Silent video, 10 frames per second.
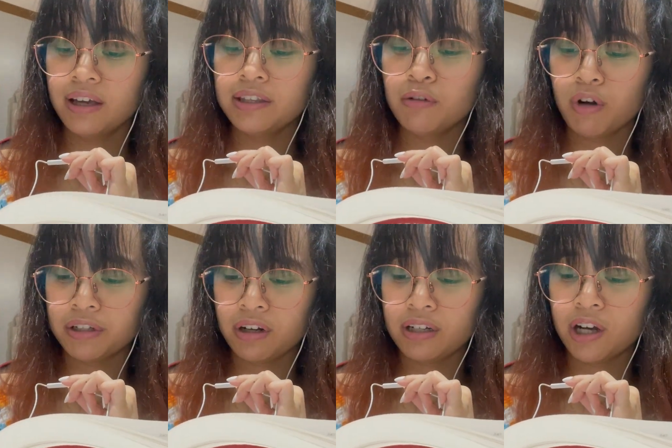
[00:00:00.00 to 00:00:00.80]
The
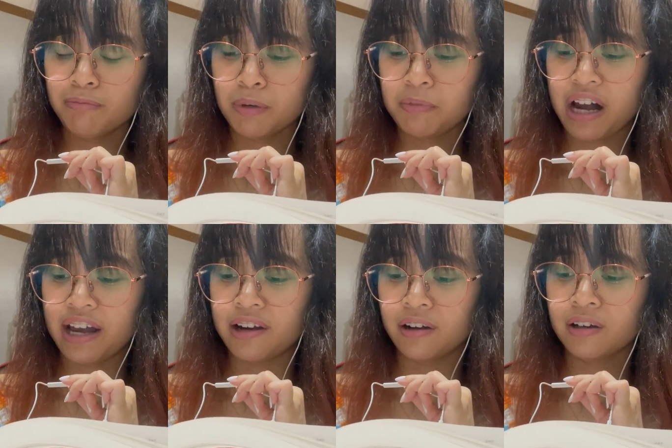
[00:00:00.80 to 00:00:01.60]
water had come up
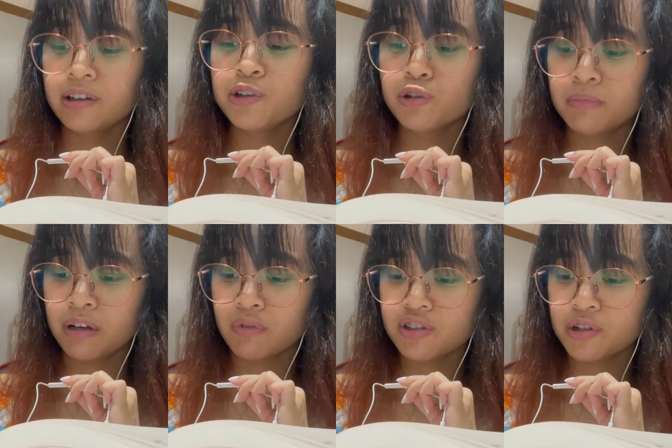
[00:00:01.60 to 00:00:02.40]
higher.
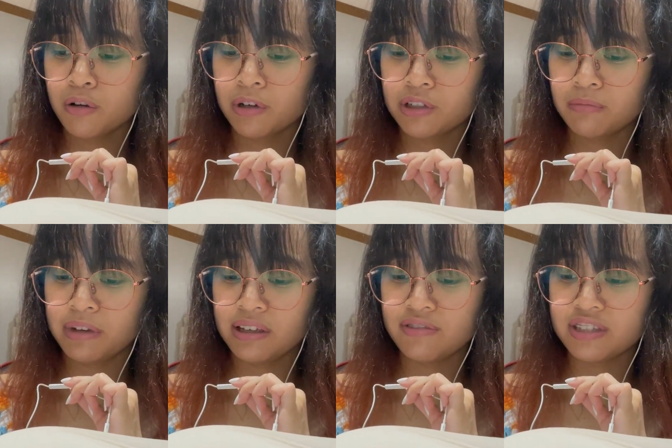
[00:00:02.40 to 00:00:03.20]
Yumin was nowhere to
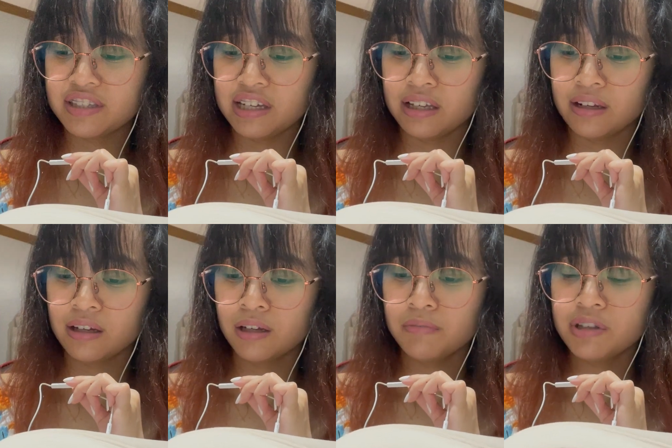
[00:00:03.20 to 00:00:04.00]
be seen.
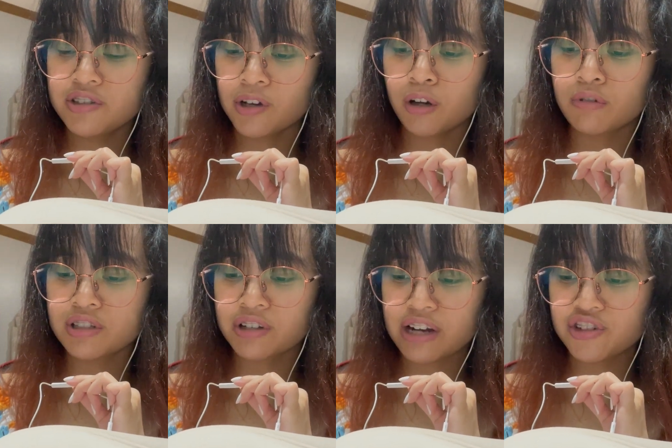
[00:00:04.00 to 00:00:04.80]
Min-seok was
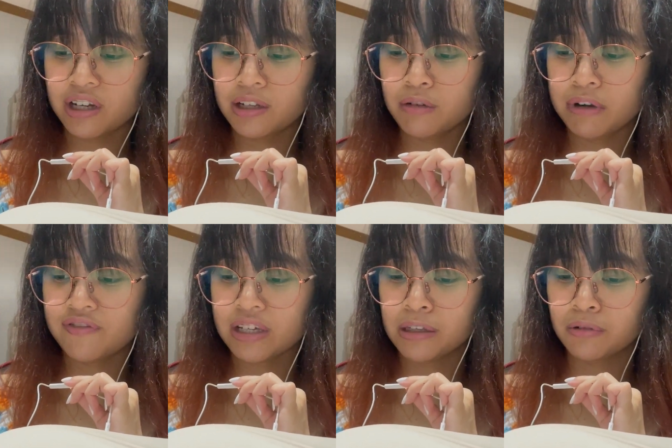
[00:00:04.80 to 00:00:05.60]
thrashing in the
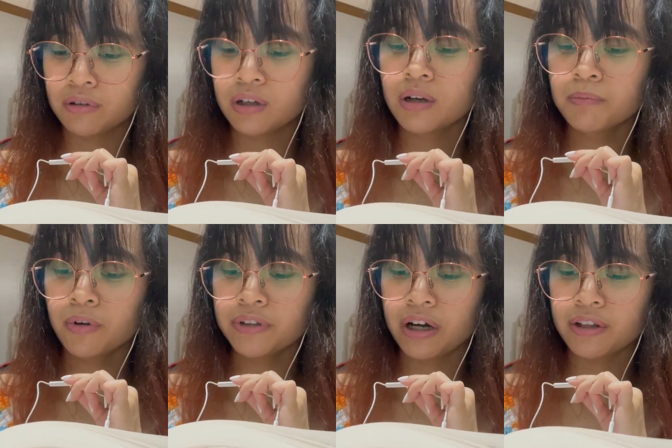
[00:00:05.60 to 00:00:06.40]
waves alone,
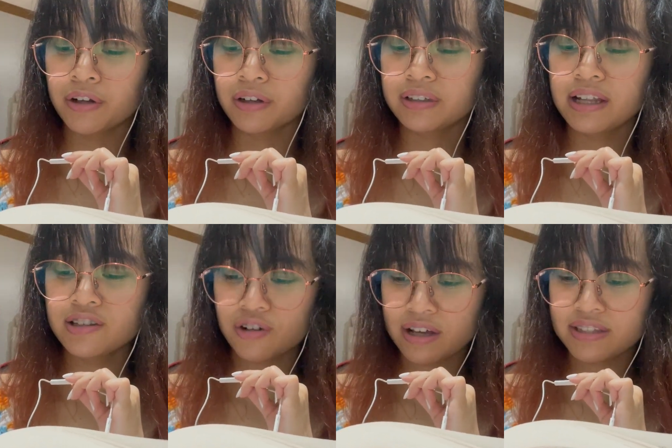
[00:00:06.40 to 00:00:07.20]
pulled under, then
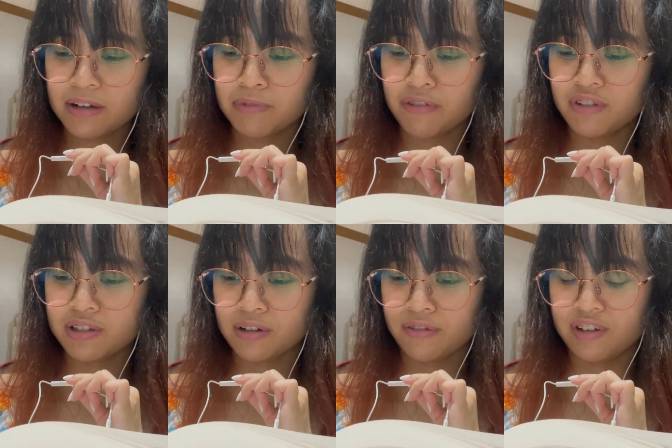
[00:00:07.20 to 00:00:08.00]
thrust above the
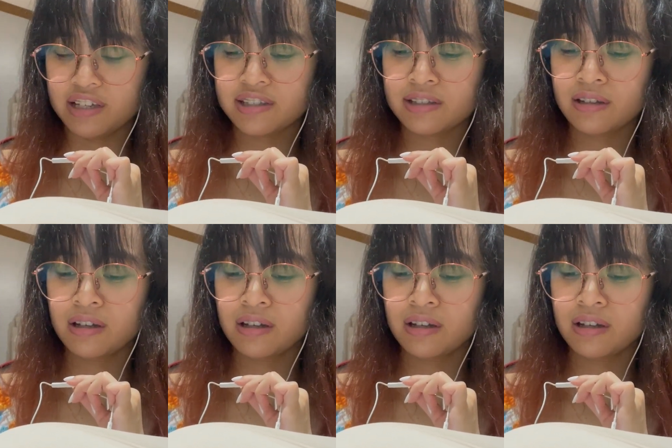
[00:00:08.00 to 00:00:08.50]
surface.